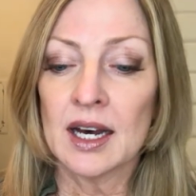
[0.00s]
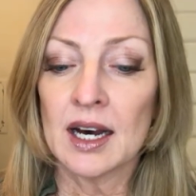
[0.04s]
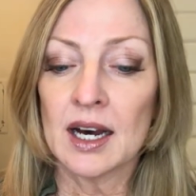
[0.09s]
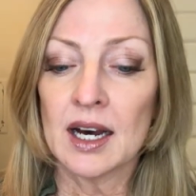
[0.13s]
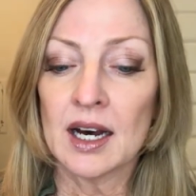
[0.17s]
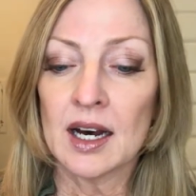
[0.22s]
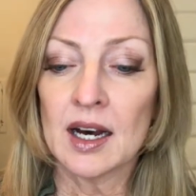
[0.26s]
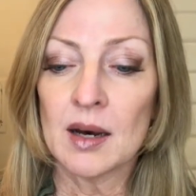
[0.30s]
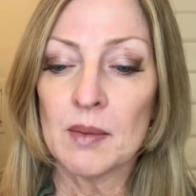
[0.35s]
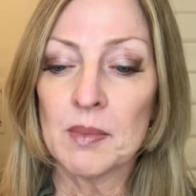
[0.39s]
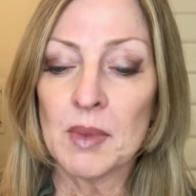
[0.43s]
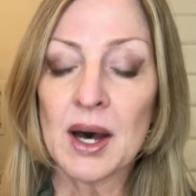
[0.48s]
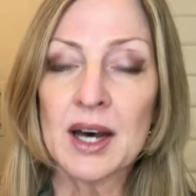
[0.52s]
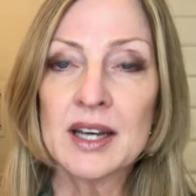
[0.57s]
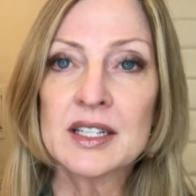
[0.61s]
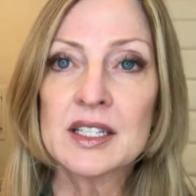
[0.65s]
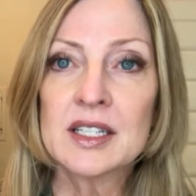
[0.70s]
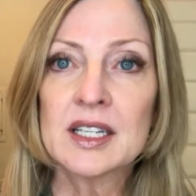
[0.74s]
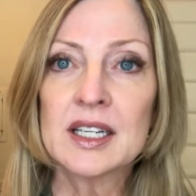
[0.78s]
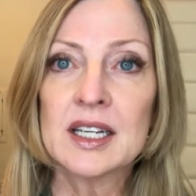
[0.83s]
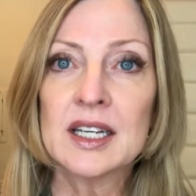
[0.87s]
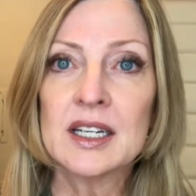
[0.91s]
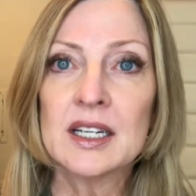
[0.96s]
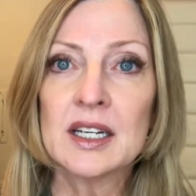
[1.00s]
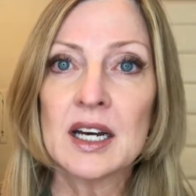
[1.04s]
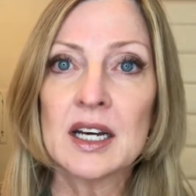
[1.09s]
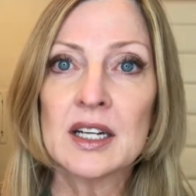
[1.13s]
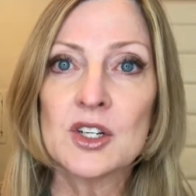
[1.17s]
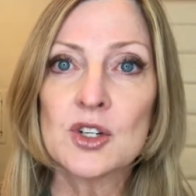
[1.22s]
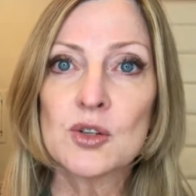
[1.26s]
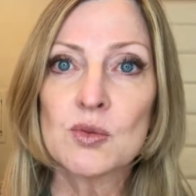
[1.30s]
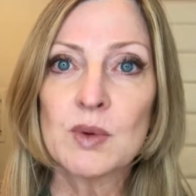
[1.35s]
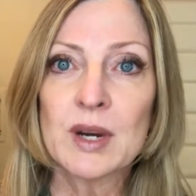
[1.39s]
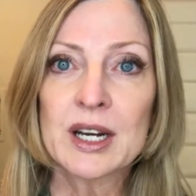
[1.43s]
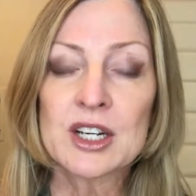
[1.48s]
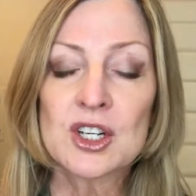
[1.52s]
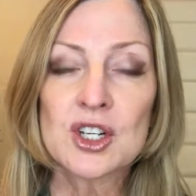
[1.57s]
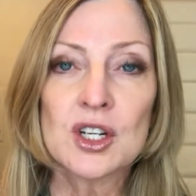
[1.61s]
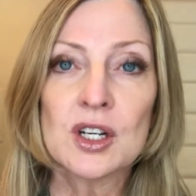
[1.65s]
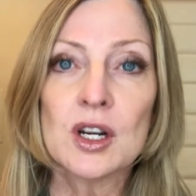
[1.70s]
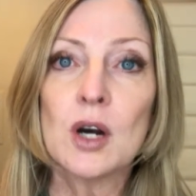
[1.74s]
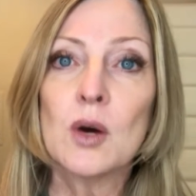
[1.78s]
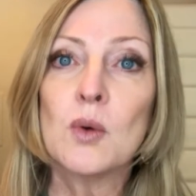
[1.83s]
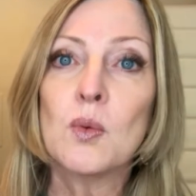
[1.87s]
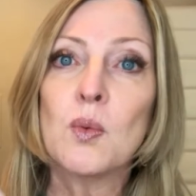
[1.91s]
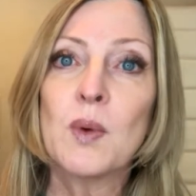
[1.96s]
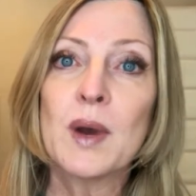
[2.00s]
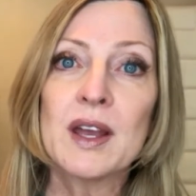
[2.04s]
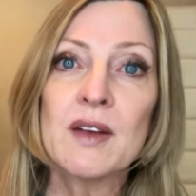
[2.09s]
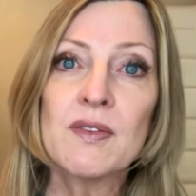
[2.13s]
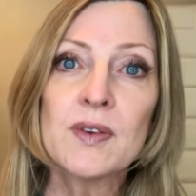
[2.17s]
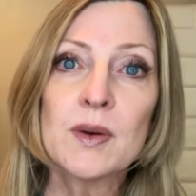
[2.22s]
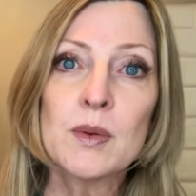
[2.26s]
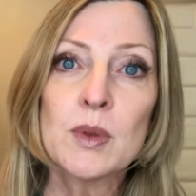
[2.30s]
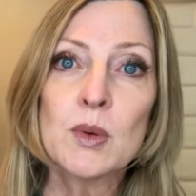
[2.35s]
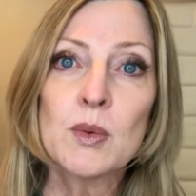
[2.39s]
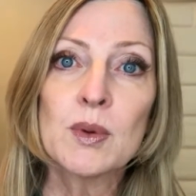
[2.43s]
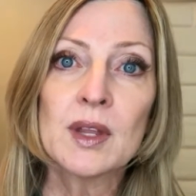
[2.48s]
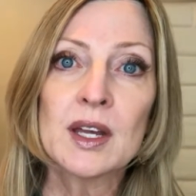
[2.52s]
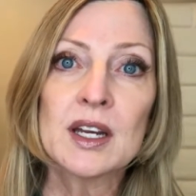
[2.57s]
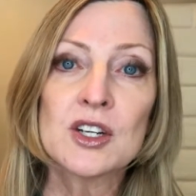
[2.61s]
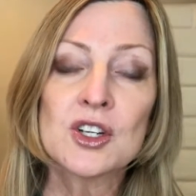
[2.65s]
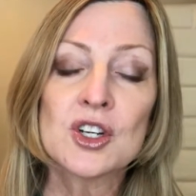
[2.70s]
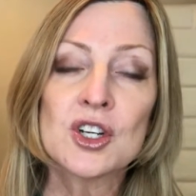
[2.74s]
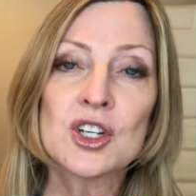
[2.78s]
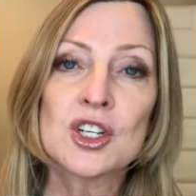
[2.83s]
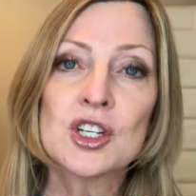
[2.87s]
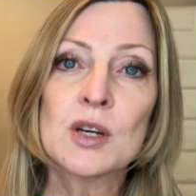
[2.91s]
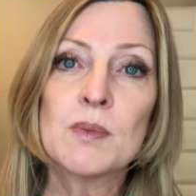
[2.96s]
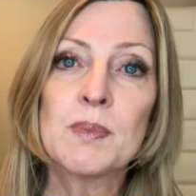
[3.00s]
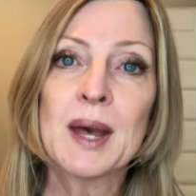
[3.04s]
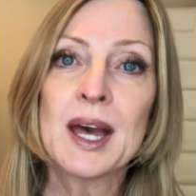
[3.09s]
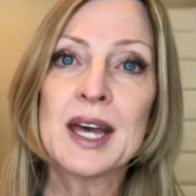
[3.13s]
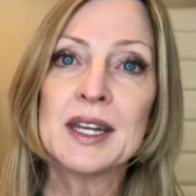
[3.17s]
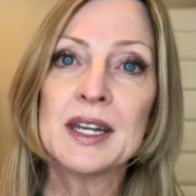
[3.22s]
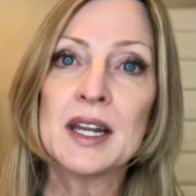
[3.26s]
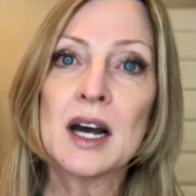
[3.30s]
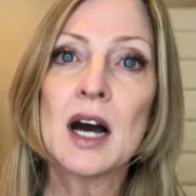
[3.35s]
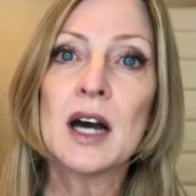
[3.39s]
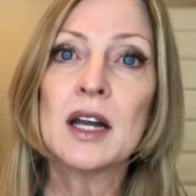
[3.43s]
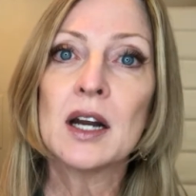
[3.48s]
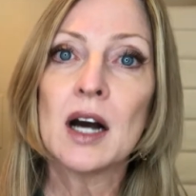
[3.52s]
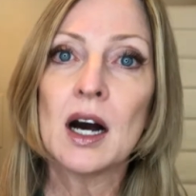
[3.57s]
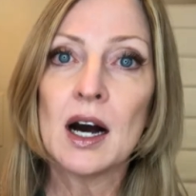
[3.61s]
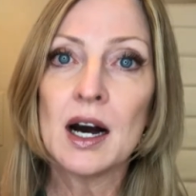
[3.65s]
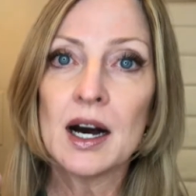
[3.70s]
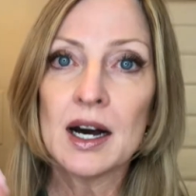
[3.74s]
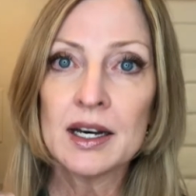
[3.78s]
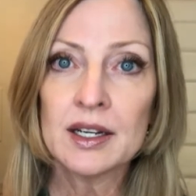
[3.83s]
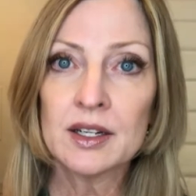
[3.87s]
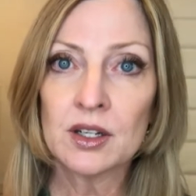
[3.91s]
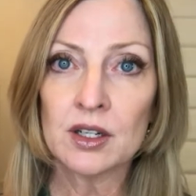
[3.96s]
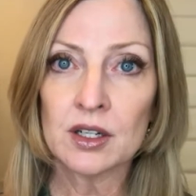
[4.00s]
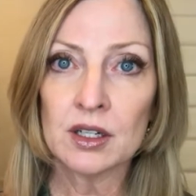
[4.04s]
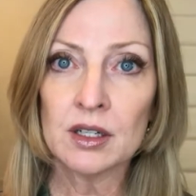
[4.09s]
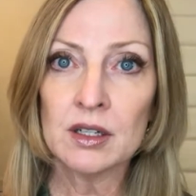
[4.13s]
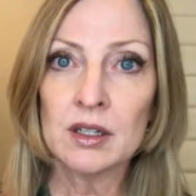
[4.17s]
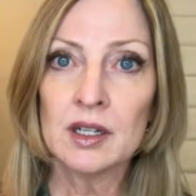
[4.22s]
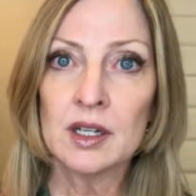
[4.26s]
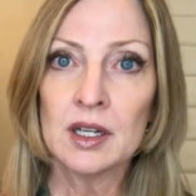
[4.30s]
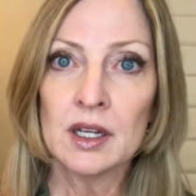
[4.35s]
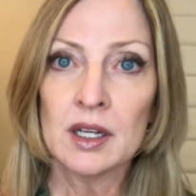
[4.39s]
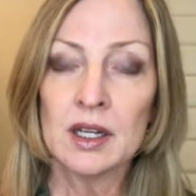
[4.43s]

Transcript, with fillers: um, us in a direction away from the relationship and not honor